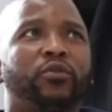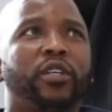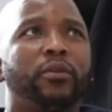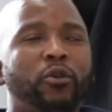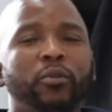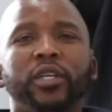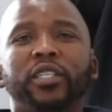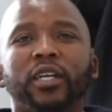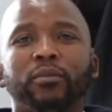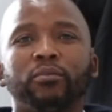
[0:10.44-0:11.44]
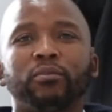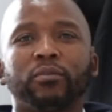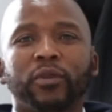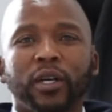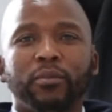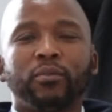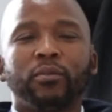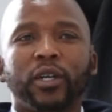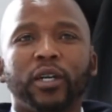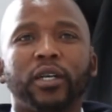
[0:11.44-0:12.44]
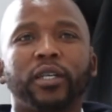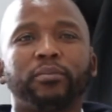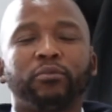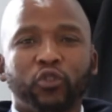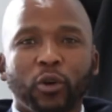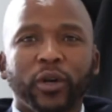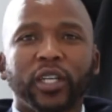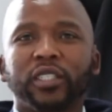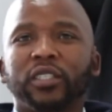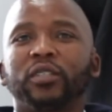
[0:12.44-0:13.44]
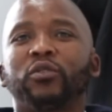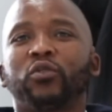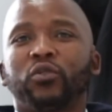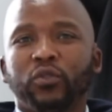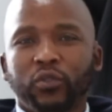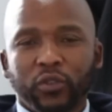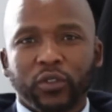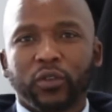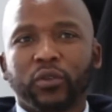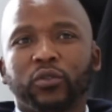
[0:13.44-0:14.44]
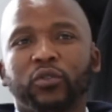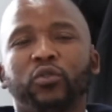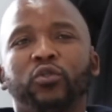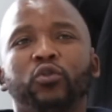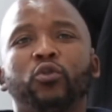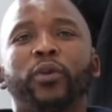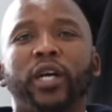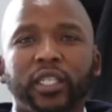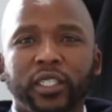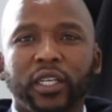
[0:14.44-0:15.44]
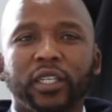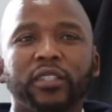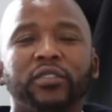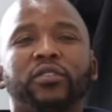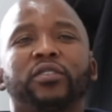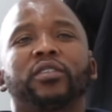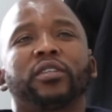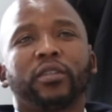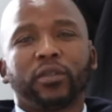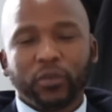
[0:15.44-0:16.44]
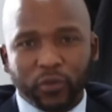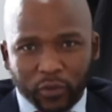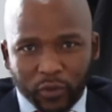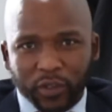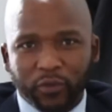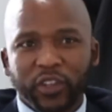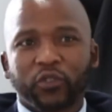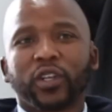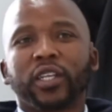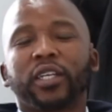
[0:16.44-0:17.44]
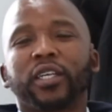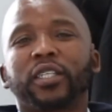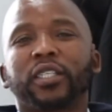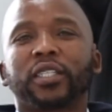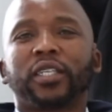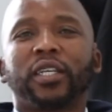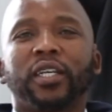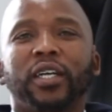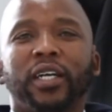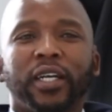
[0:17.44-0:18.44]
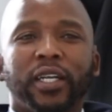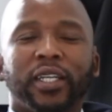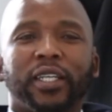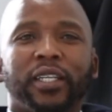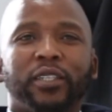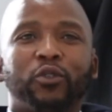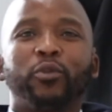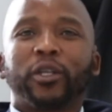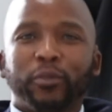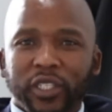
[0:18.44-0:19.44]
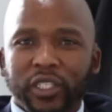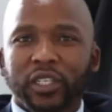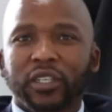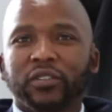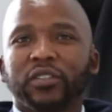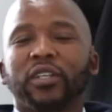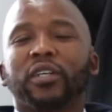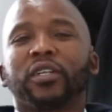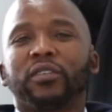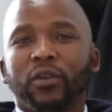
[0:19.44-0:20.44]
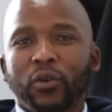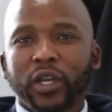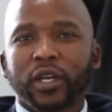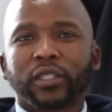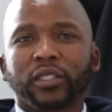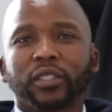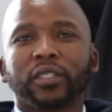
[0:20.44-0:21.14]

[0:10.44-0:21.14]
at the moment, I'm job hunting, you know, to do my articles, to eventually get to be admitted as a lawyer.